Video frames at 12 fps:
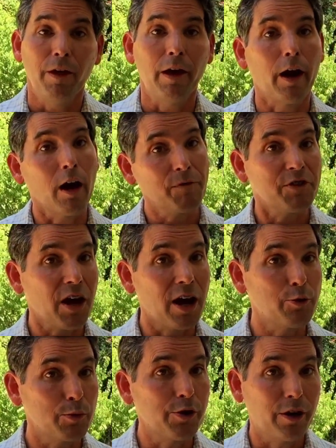and
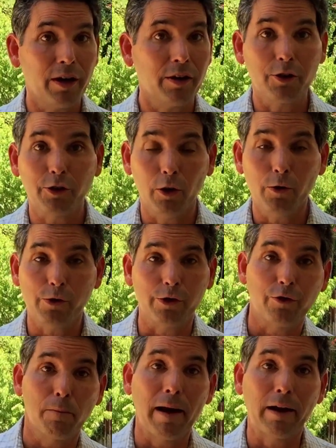oftentimes when you're getting disclosures
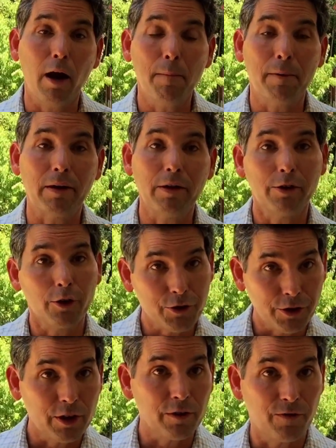from my company, you'll
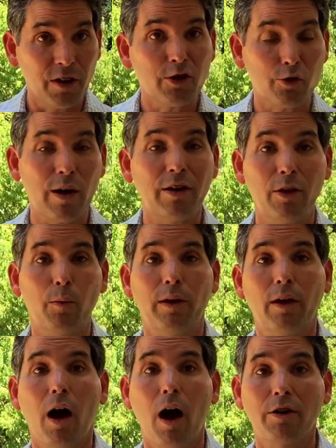see the fixed rate that we
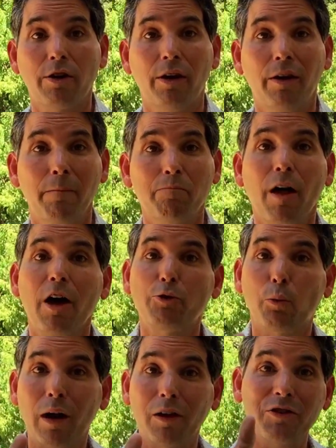locked in, as
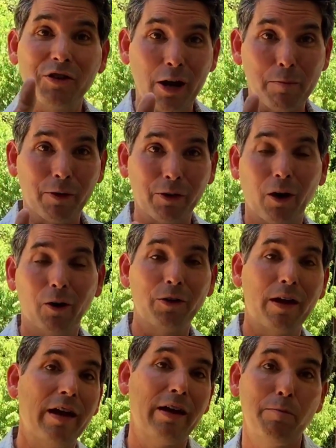well as a number called
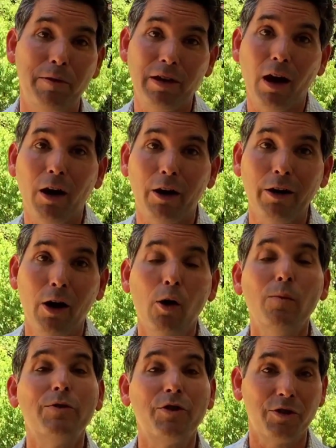the APR,
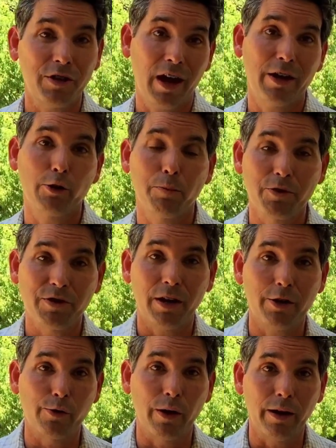which is the annual
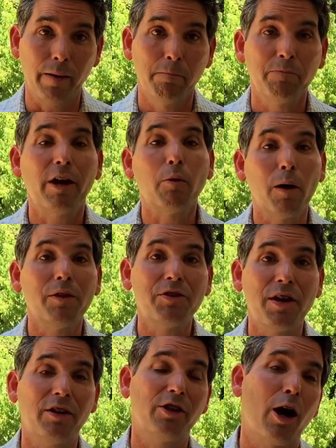percentage rate, and I wanted to
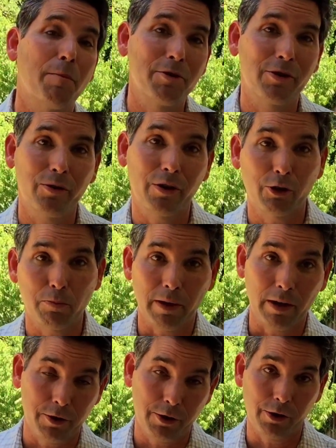take the opportunity to
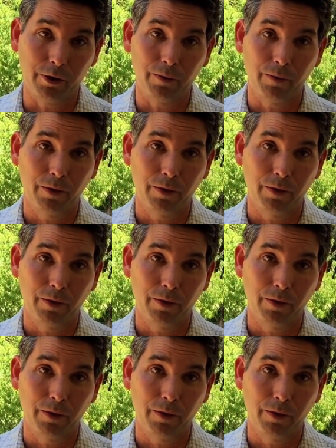explain it to you.